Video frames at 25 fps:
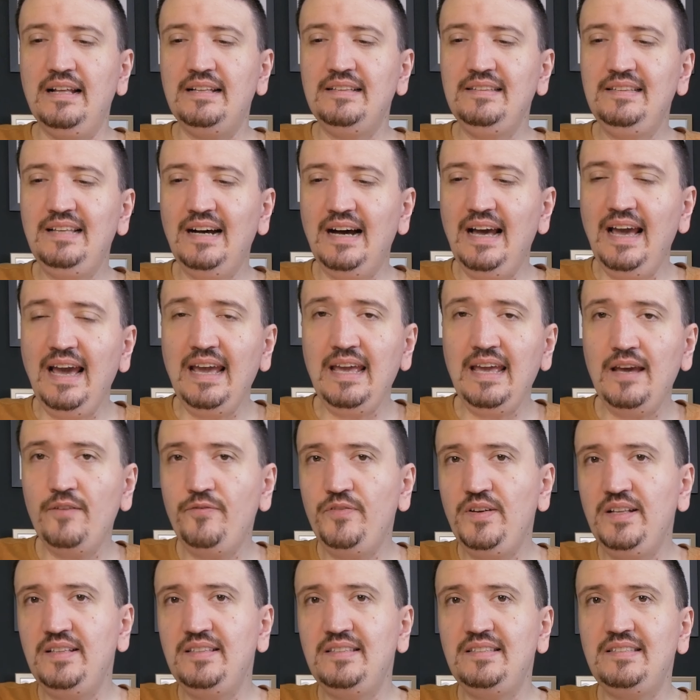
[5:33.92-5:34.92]
The
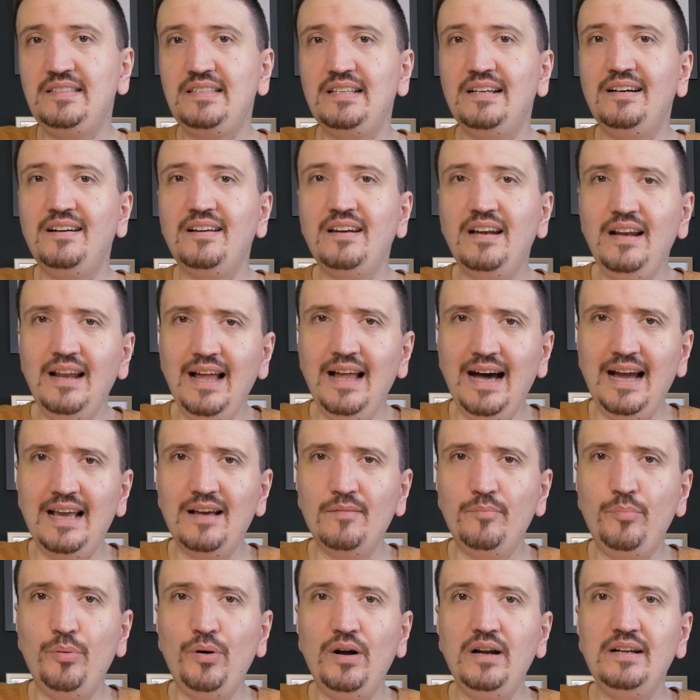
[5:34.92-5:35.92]
AF is
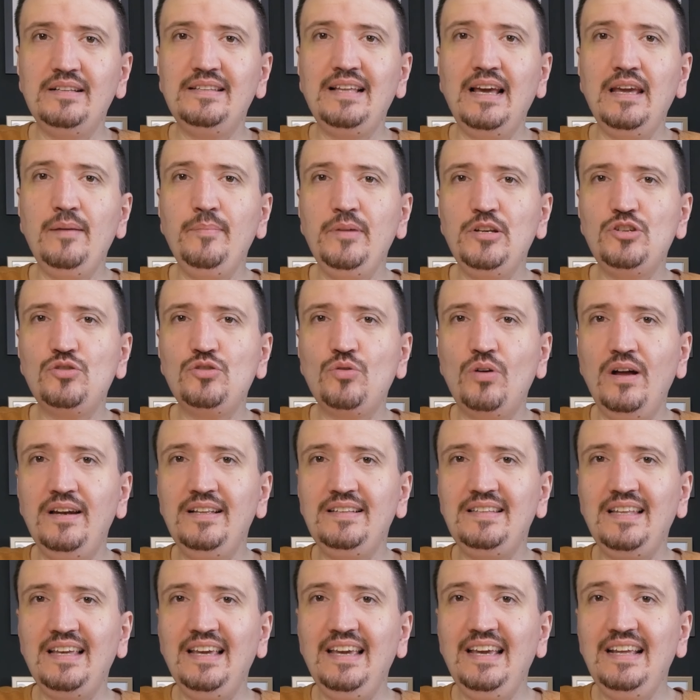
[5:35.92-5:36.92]
reliable, the image
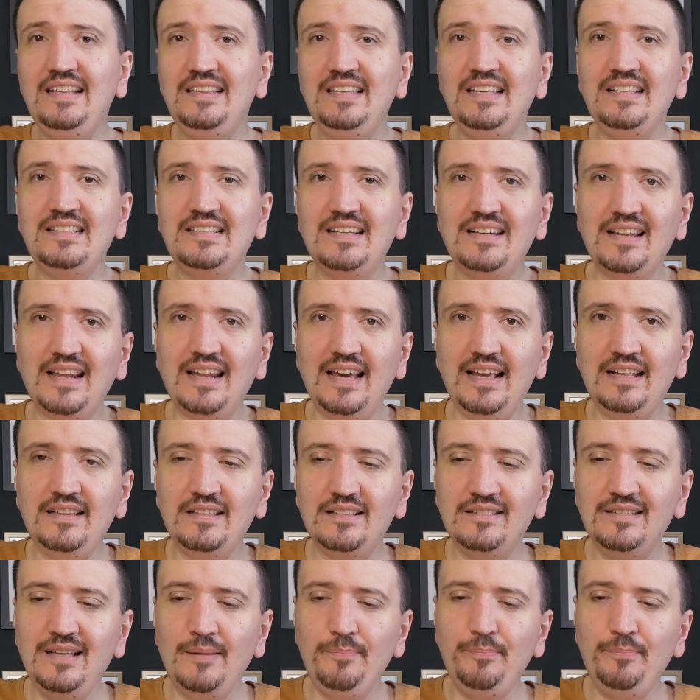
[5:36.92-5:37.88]
quality it is great, the